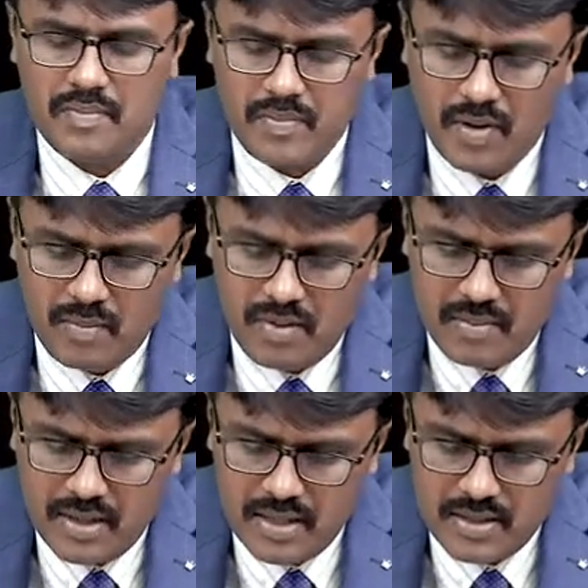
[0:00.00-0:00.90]

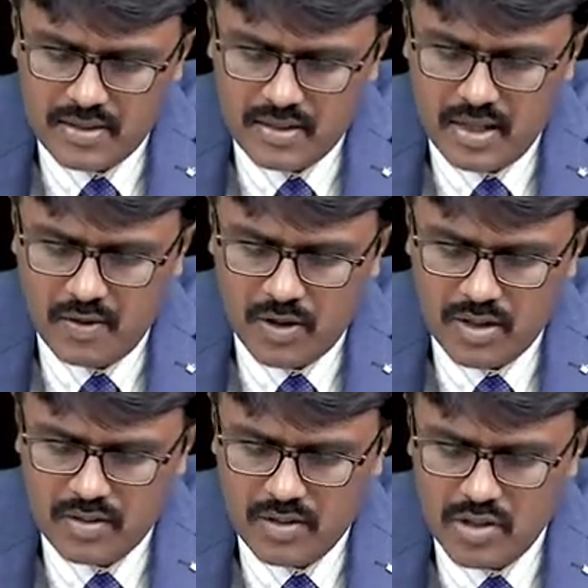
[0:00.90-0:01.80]
Problem is it
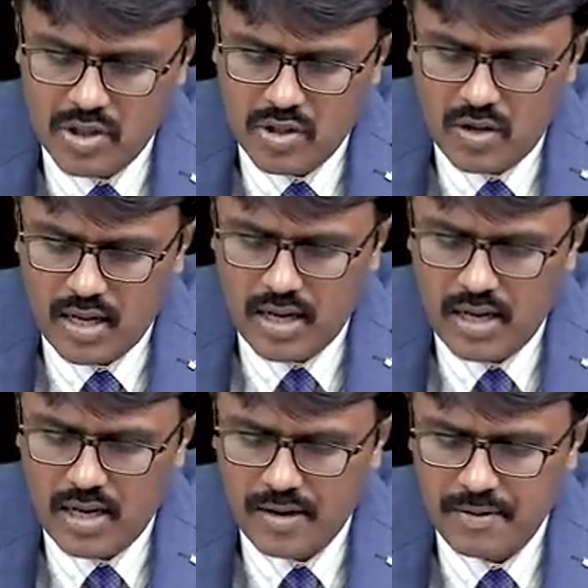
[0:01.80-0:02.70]
was short
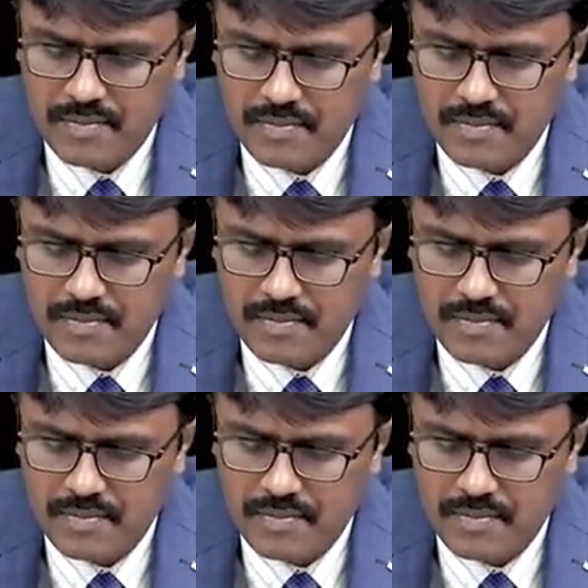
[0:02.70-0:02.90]
acting.